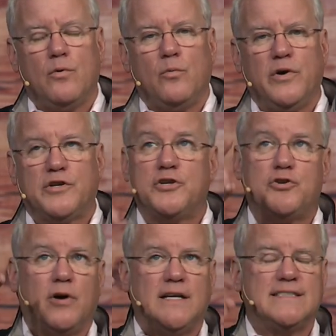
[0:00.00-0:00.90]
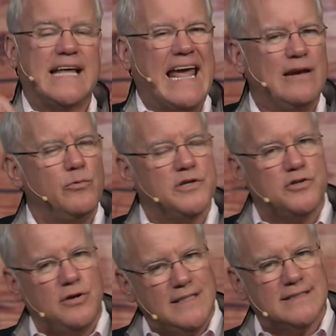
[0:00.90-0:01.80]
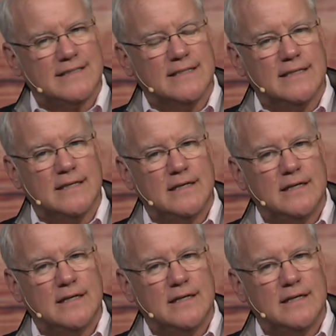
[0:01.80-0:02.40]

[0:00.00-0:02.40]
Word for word: we're to trust and we're trusted.